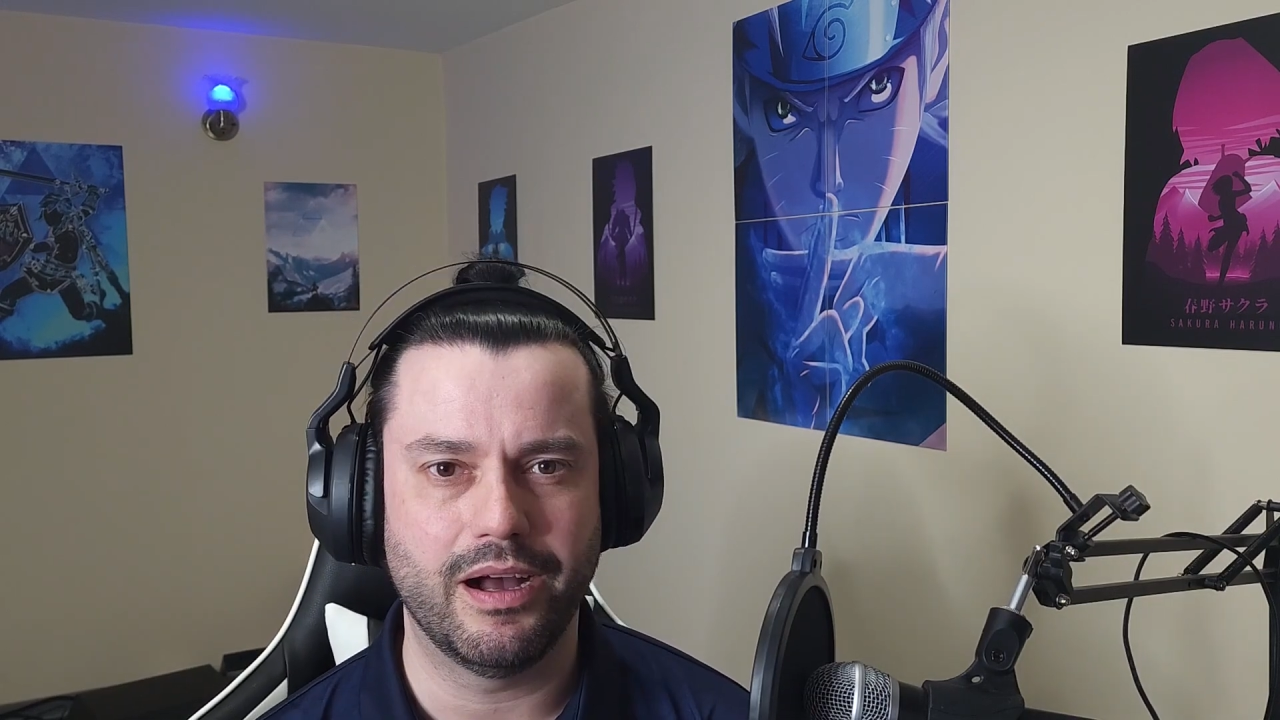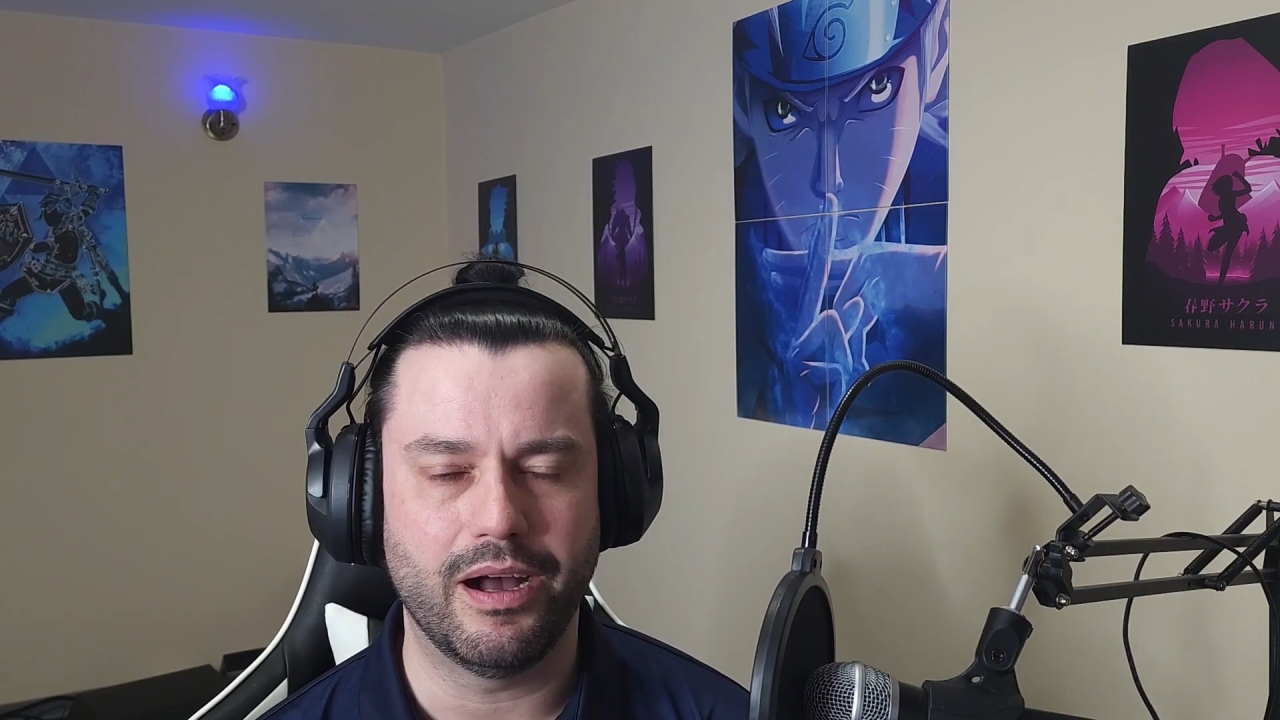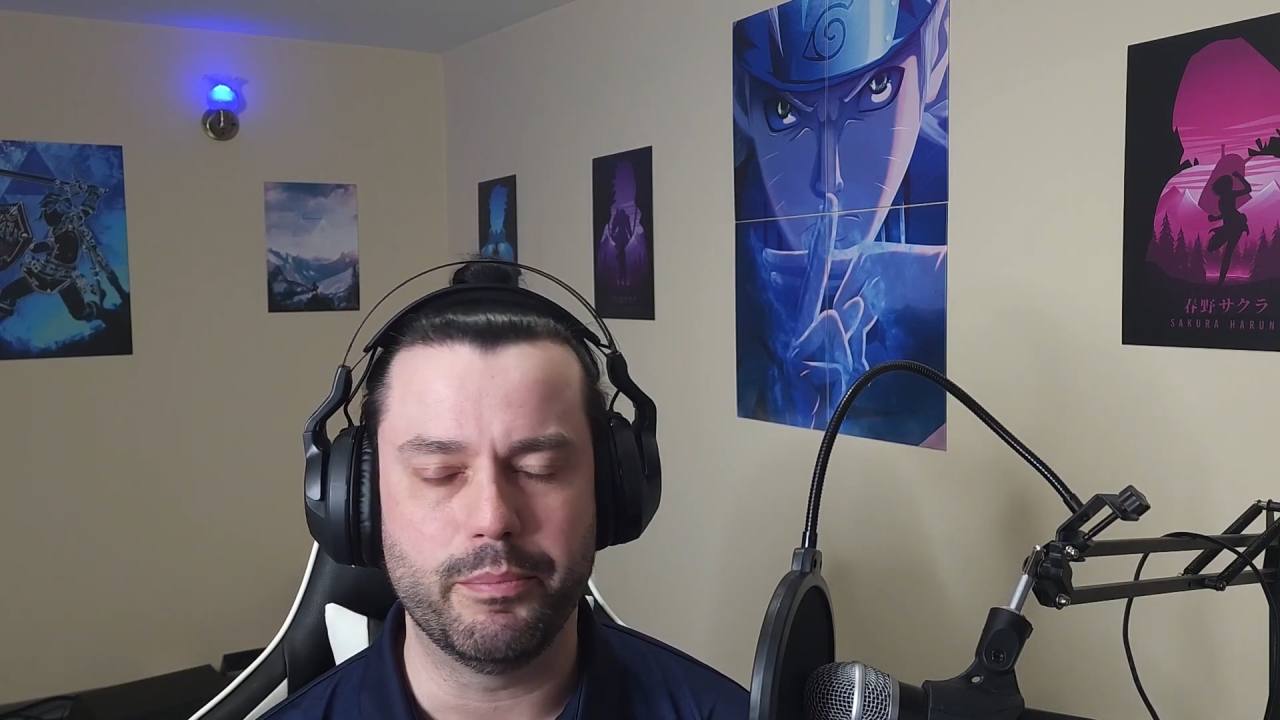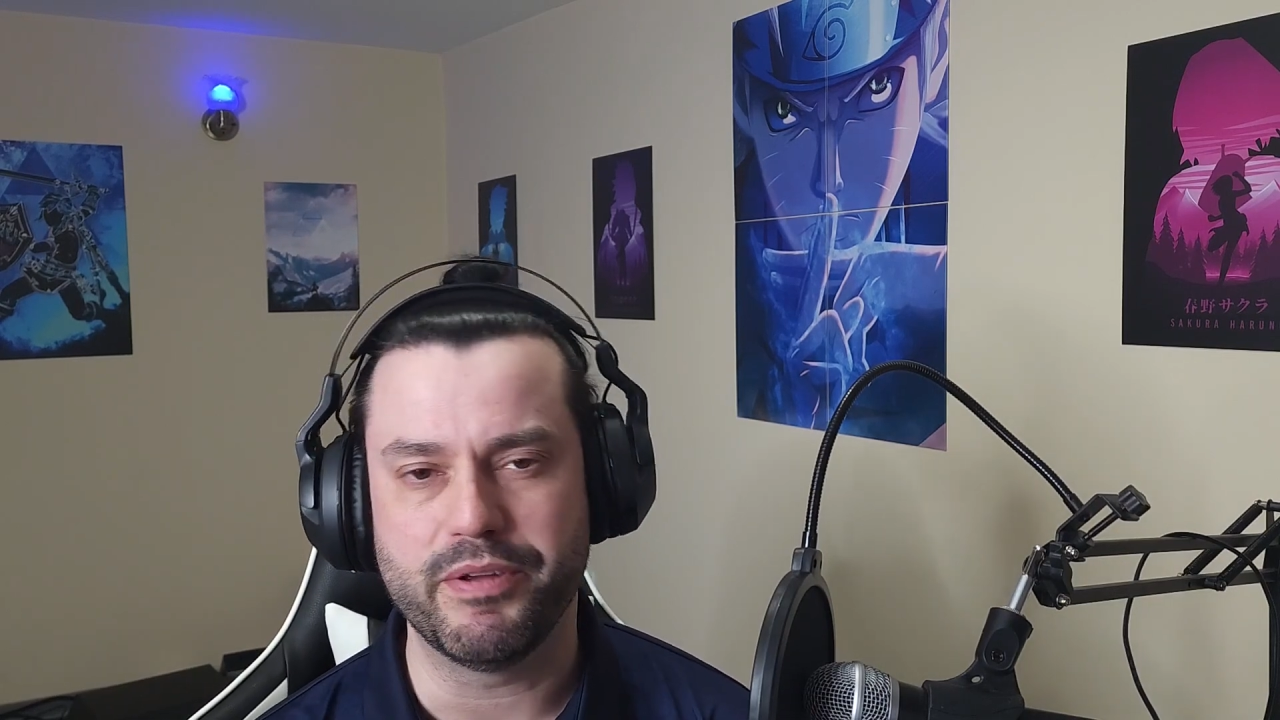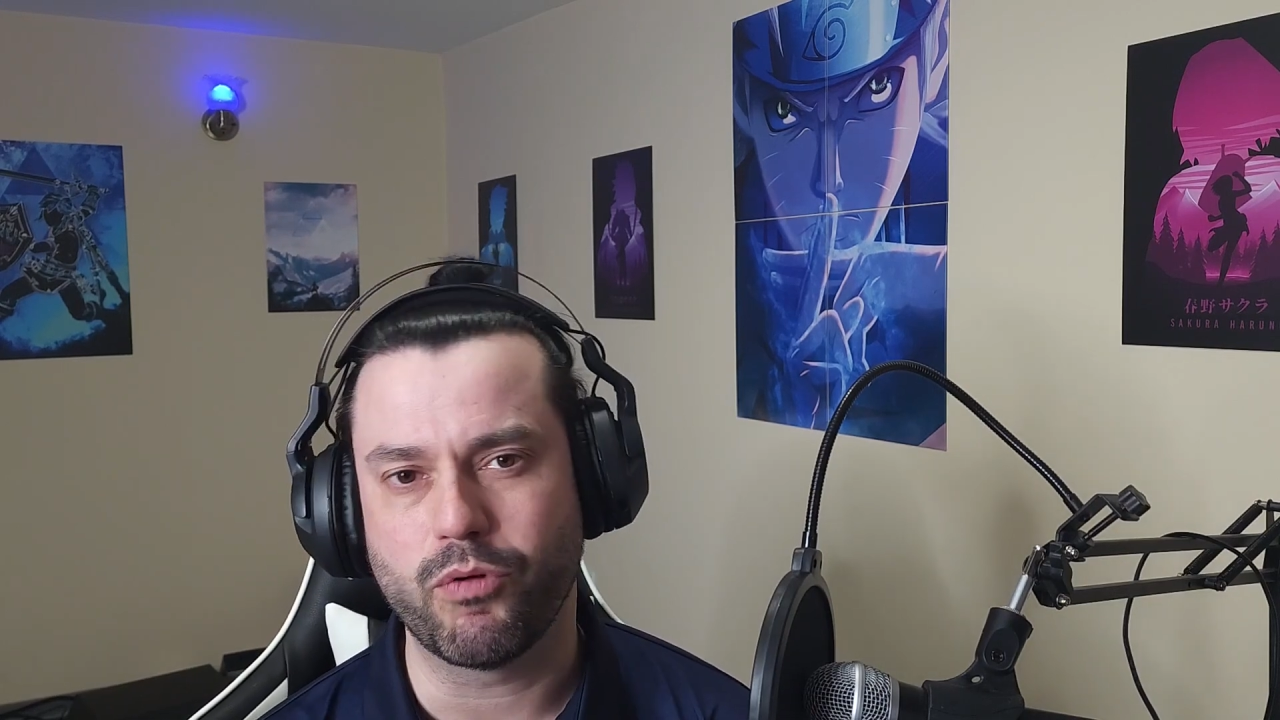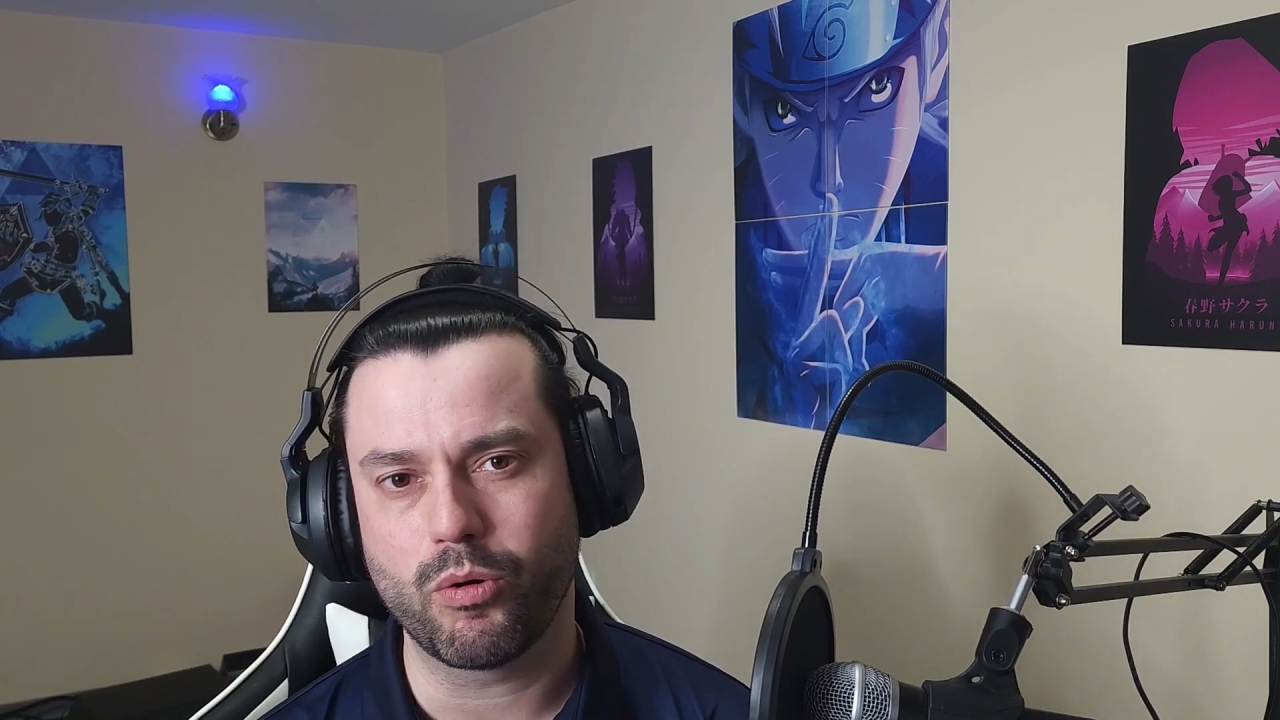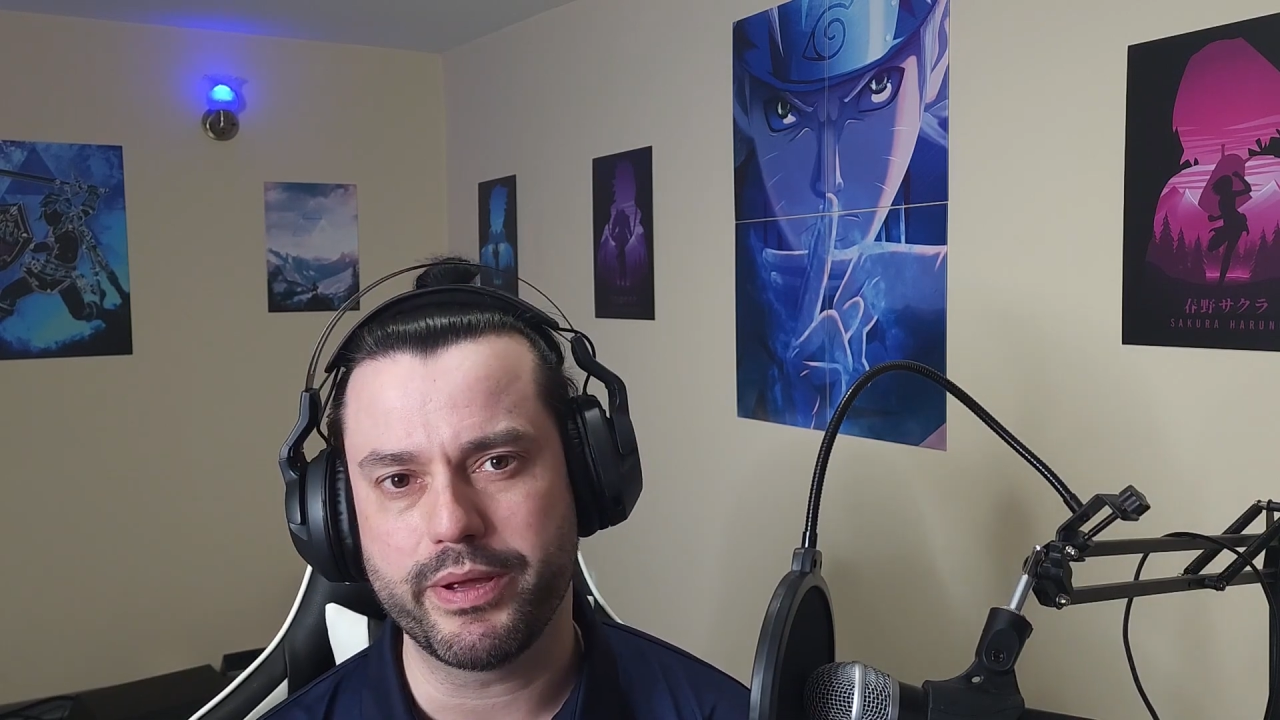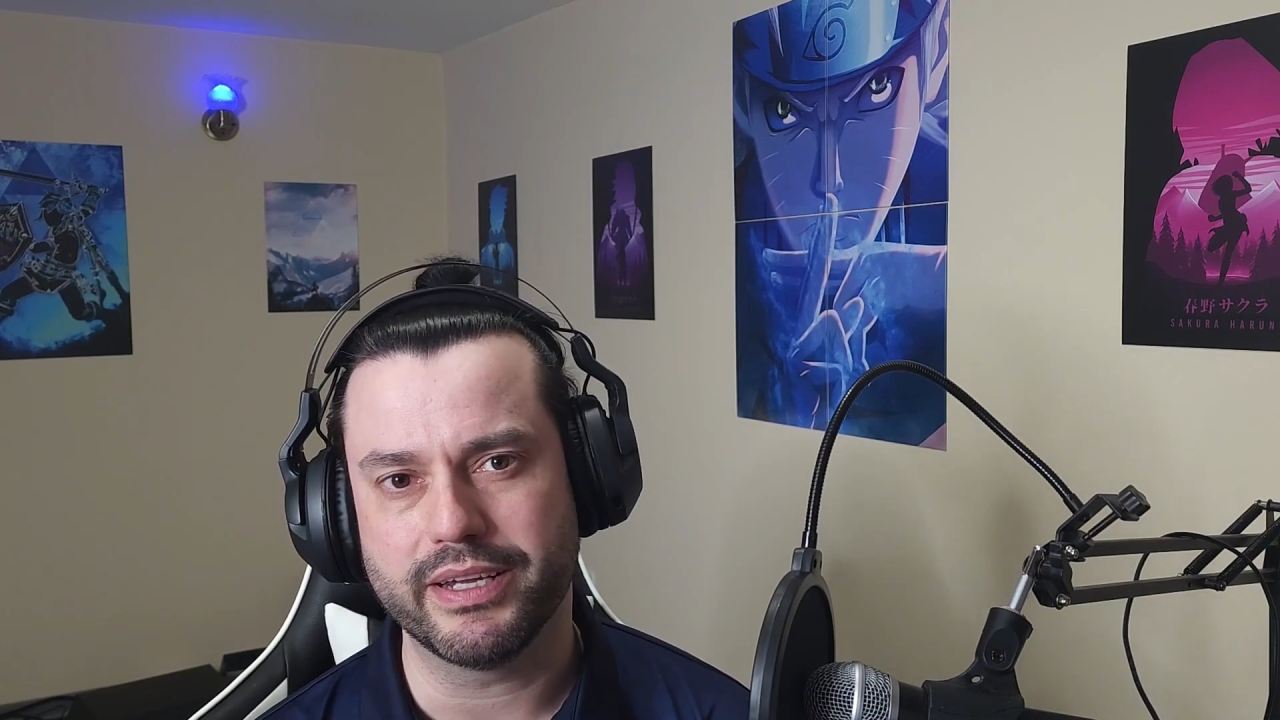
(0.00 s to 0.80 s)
Before we